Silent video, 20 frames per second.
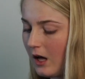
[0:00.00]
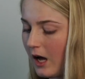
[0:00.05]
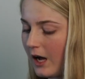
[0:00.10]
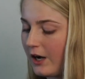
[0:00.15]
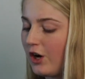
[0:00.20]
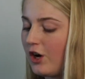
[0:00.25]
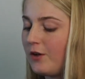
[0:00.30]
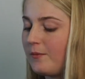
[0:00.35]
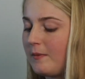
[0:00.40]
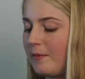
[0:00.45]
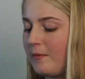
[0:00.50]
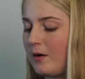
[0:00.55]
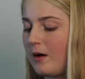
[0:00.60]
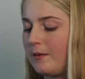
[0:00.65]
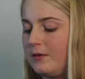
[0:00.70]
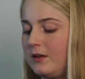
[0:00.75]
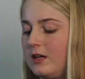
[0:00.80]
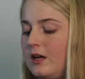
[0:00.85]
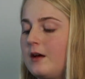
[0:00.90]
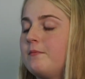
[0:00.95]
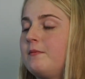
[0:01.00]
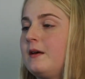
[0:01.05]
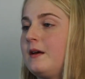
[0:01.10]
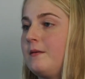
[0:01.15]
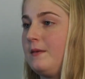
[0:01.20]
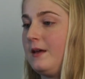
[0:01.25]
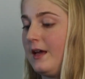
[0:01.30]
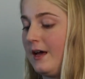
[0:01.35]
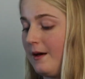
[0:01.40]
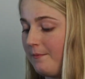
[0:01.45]
I called my mom to come
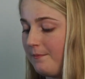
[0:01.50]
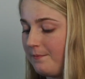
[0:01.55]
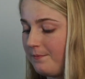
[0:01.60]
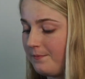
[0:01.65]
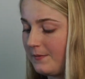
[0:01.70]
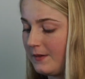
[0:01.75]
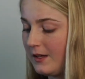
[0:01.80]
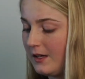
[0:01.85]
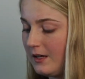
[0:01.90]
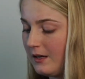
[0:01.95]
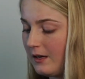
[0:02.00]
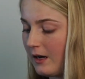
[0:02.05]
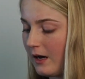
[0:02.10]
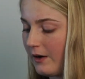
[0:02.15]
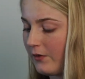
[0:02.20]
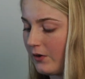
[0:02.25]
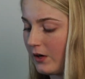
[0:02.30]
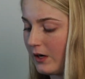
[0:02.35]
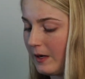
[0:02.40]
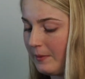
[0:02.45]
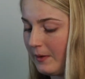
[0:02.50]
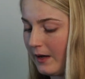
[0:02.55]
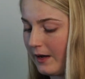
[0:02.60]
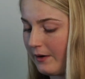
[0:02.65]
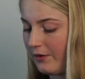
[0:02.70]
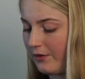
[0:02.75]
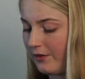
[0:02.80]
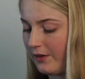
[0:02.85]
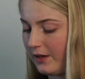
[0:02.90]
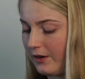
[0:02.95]
pick me up. However, a couple
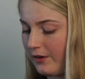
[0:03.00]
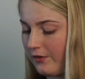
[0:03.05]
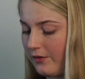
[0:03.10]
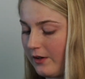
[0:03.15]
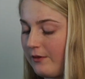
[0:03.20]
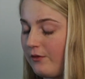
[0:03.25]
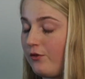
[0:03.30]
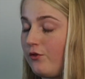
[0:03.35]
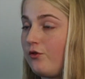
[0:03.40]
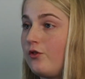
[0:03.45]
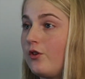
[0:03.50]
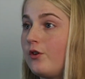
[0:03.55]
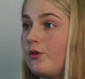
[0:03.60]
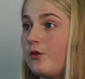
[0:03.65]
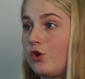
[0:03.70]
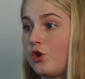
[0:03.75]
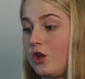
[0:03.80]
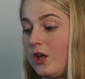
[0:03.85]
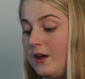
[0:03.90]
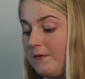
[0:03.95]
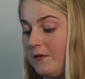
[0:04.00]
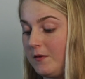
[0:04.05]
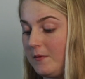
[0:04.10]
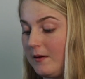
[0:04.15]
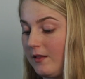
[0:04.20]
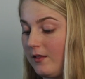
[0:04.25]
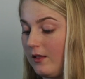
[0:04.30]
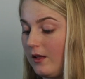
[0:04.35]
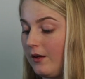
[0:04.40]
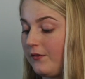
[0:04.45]
hours later, I was so ashamed of
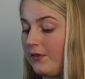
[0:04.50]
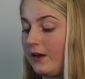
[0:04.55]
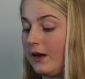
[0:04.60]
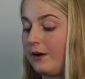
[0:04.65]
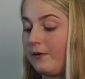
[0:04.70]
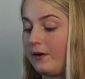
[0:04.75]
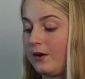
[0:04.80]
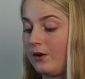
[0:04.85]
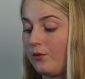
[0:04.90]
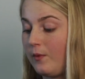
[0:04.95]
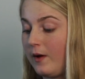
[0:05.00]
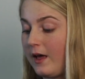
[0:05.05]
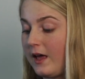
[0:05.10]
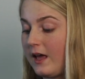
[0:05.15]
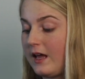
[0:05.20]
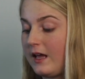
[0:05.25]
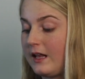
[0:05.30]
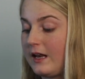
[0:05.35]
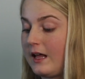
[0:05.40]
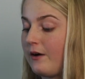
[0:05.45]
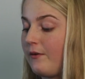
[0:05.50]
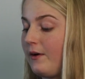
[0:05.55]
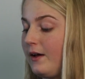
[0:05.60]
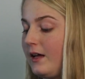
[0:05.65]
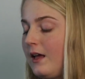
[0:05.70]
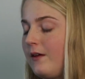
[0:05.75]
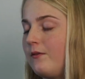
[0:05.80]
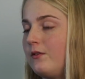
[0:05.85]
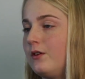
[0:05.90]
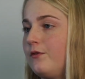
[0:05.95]
myself that I ran away and how
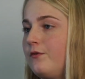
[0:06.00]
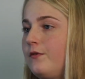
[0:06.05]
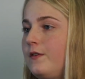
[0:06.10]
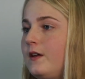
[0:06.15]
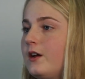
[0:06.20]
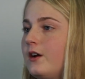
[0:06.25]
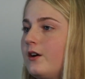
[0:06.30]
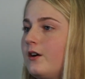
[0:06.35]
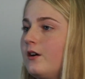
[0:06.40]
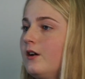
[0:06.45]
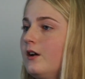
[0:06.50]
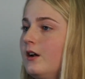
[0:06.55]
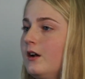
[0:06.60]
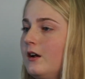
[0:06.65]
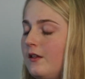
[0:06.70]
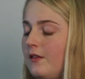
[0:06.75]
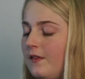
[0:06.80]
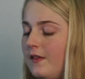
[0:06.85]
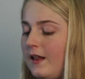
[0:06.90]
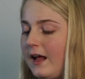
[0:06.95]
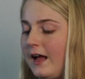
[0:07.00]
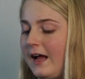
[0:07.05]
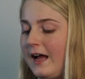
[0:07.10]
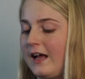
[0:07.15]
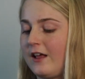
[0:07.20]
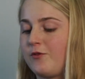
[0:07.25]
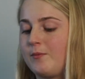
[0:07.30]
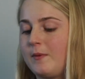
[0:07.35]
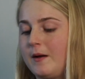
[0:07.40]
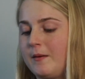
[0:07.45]
I gave into fear that I
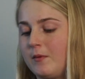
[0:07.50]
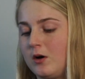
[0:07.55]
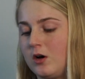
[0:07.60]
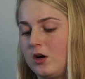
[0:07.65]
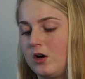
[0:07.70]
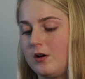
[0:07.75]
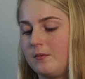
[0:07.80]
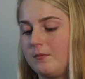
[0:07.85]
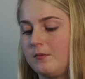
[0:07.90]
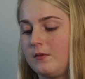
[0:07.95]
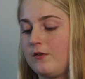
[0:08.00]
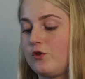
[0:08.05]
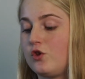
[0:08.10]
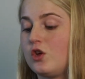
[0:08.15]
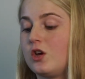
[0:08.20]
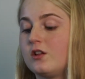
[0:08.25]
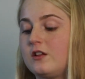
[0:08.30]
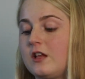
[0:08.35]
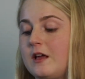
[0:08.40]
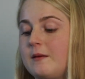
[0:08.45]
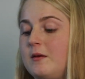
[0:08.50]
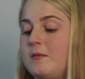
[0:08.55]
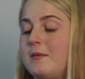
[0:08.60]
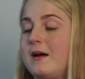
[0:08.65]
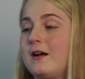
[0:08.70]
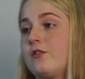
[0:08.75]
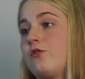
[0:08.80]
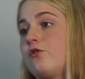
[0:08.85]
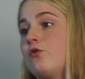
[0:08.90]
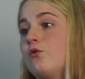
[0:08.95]
asked my mom if she could take me
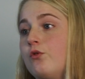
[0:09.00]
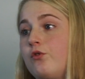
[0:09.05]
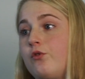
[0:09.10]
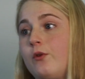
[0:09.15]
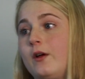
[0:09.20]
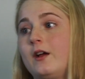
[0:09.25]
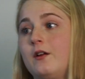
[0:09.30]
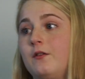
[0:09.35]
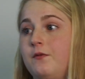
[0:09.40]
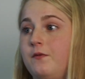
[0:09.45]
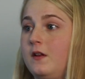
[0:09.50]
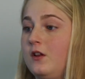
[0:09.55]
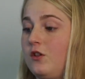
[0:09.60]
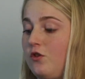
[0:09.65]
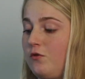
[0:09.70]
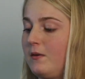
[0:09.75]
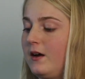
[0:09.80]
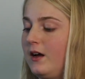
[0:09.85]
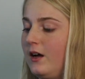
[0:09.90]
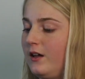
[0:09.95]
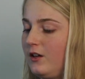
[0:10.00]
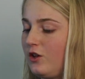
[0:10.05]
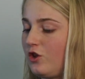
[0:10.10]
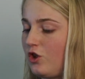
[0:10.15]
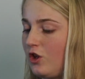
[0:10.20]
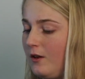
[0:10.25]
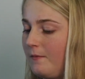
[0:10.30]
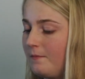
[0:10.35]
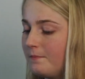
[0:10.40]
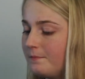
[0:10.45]
back to school so I could finish my
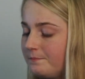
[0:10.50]
audition.